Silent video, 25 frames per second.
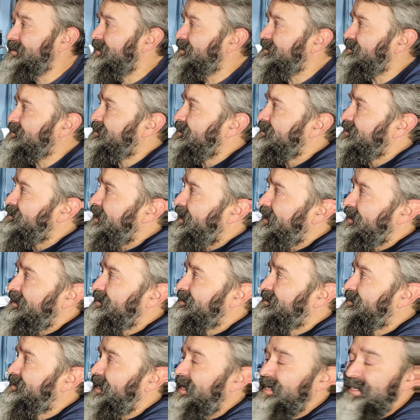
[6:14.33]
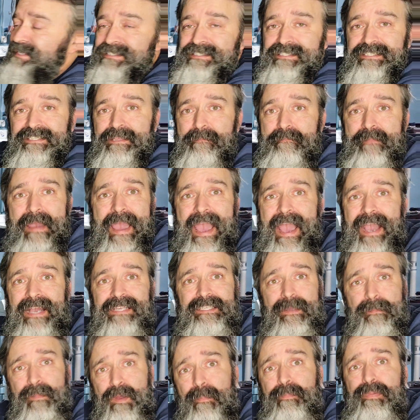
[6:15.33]
just like it says, the max.
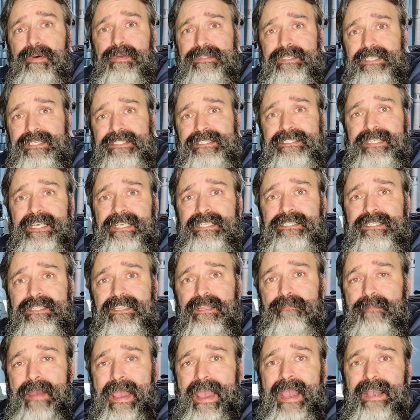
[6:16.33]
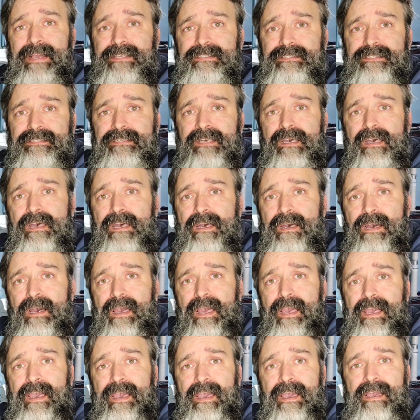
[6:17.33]
I'm going to put this thing to the max,
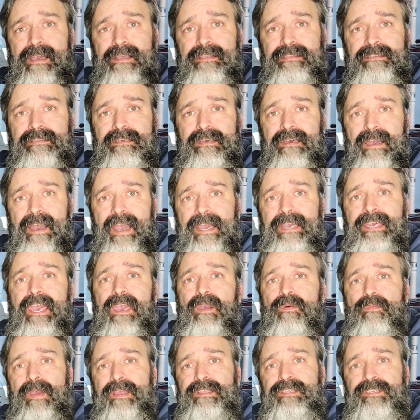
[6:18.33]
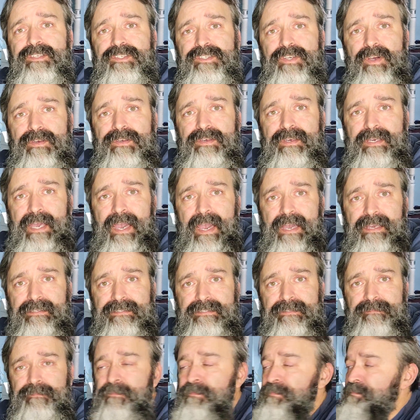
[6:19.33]
and I can't wait to show you guys.